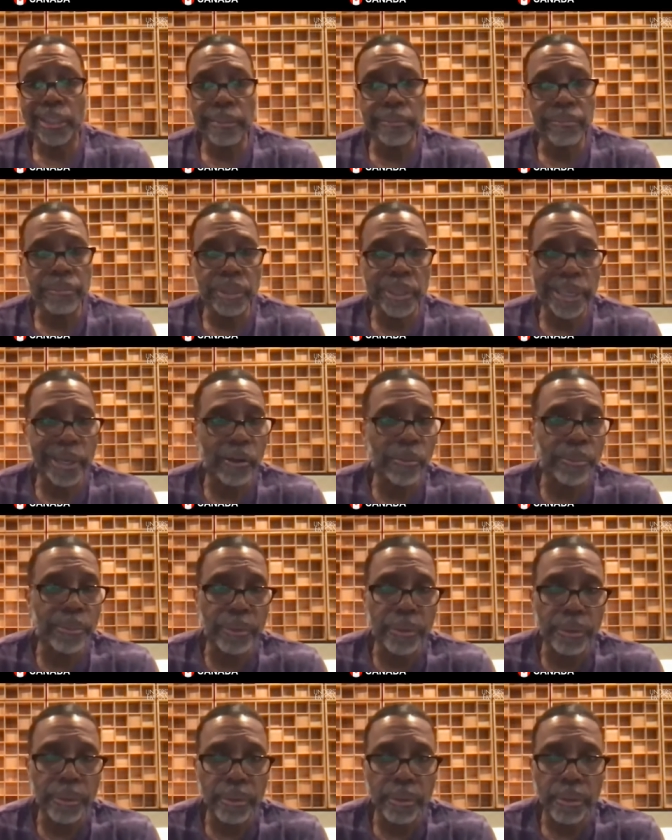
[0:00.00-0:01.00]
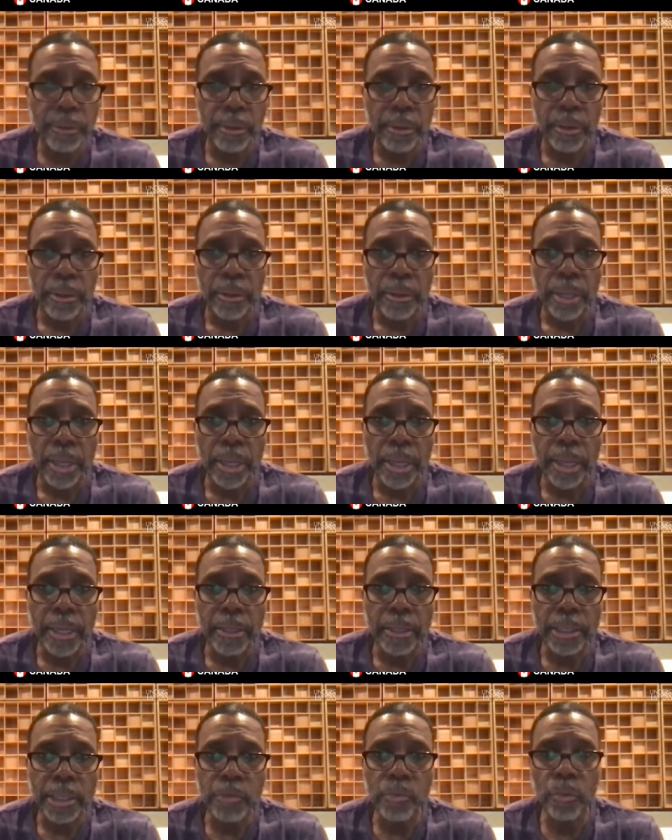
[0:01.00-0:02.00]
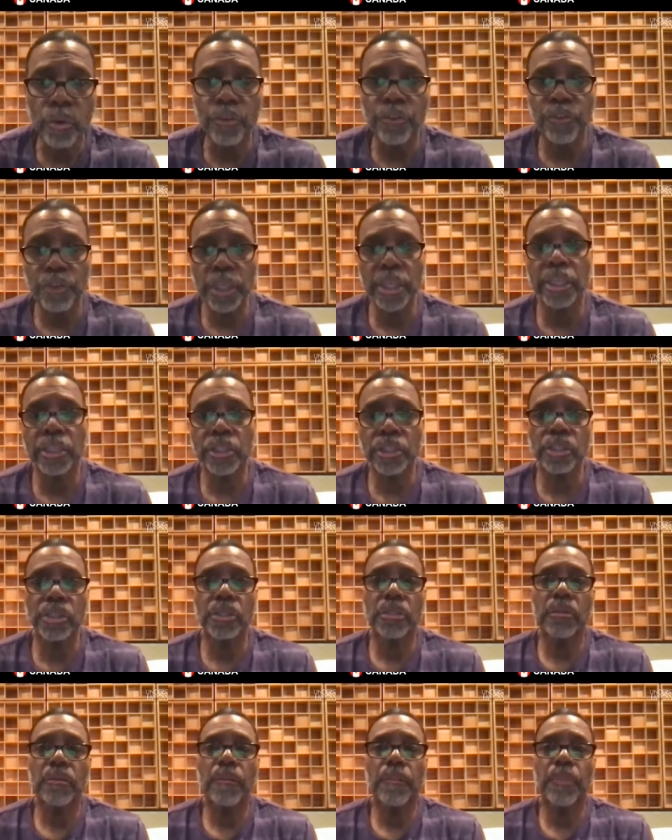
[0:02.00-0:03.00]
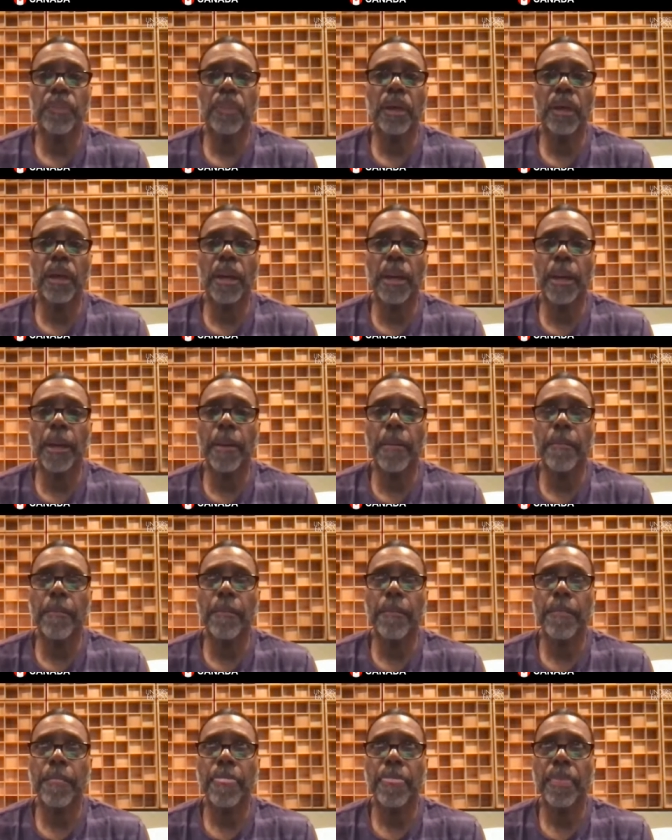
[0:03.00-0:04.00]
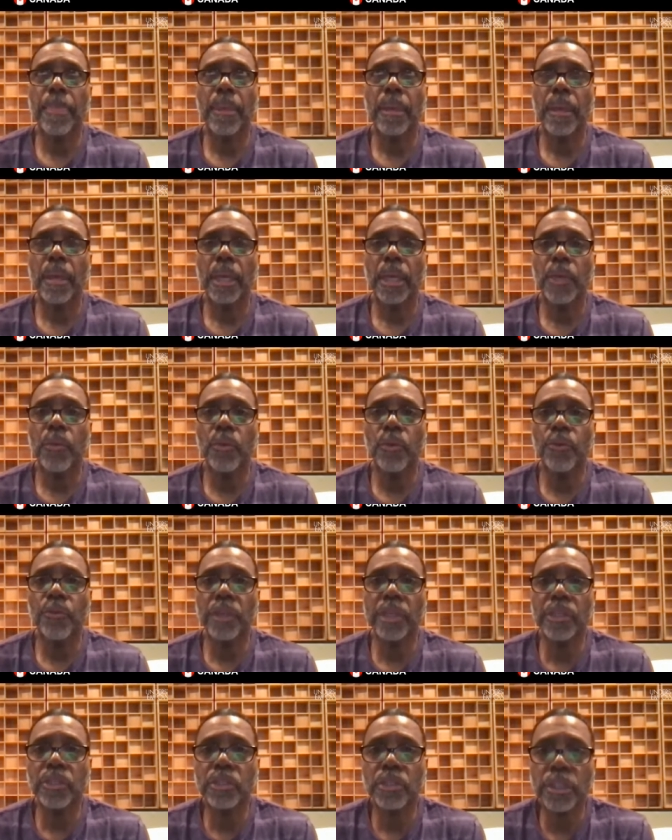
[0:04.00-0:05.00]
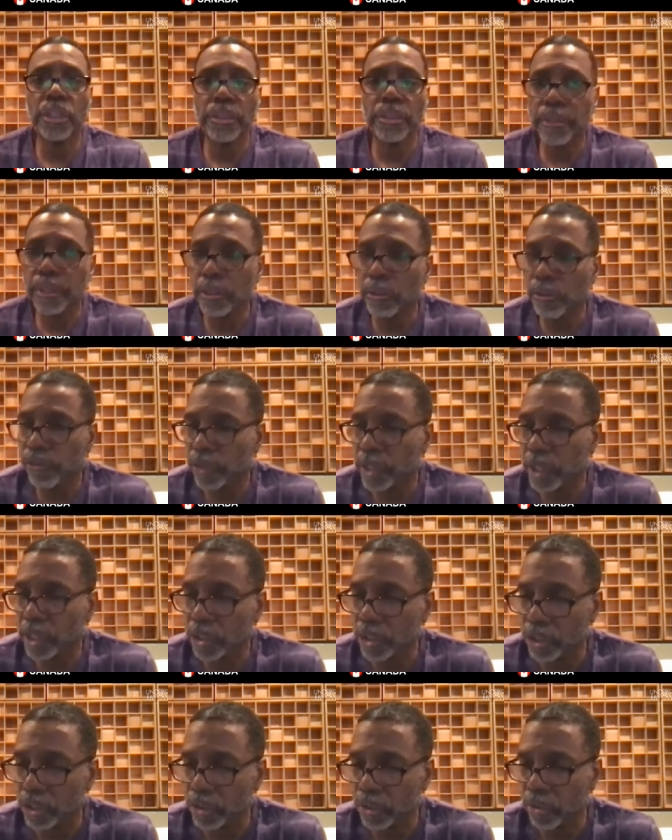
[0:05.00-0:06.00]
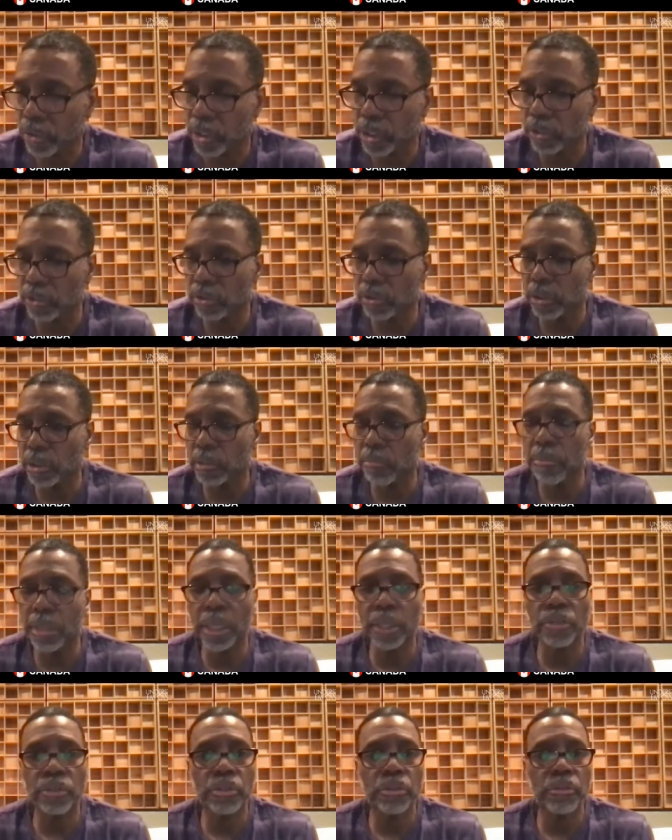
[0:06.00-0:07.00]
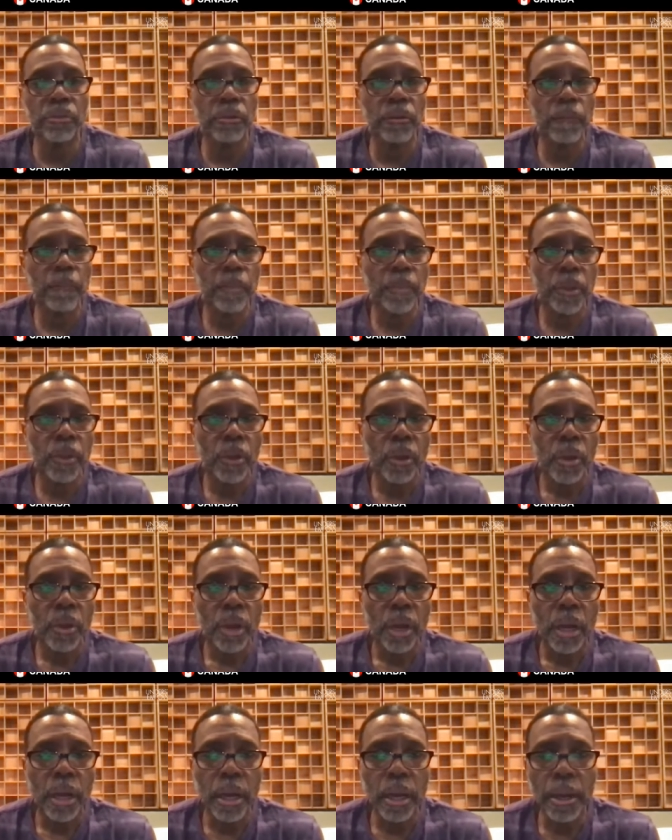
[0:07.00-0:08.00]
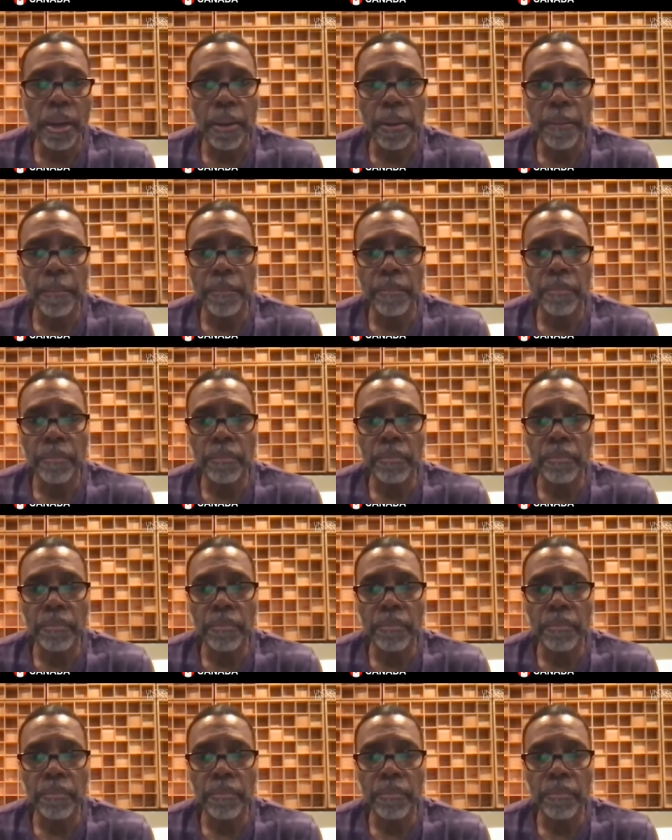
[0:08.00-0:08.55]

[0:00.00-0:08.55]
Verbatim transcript: Him to help you. And He will finish um, he will finish it. He'll finish you. He's committed to um,